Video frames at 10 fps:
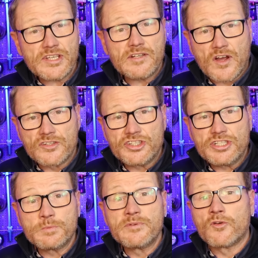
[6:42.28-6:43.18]
as the
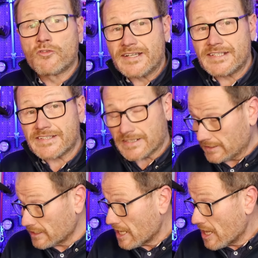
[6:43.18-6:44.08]
advantages we've already
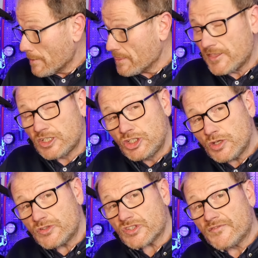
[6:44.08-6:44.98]
seen, the
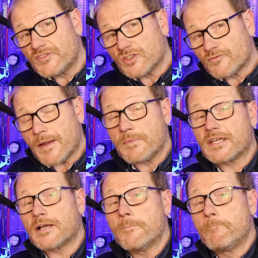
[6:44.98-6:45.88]
use of
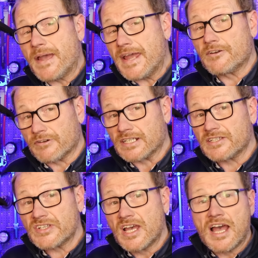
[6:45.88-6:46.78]
ceramic
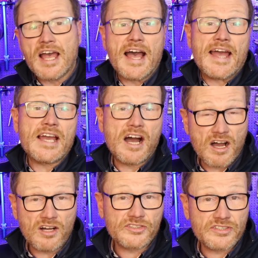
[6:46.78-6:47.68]
bearings, a
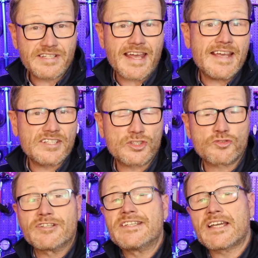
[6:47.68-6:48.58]
hardened
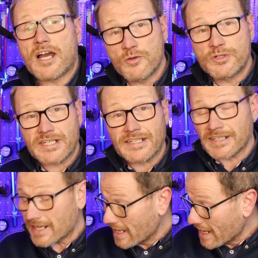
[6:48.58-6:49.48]
S3
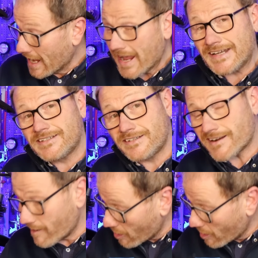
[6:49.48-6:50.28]
coating and an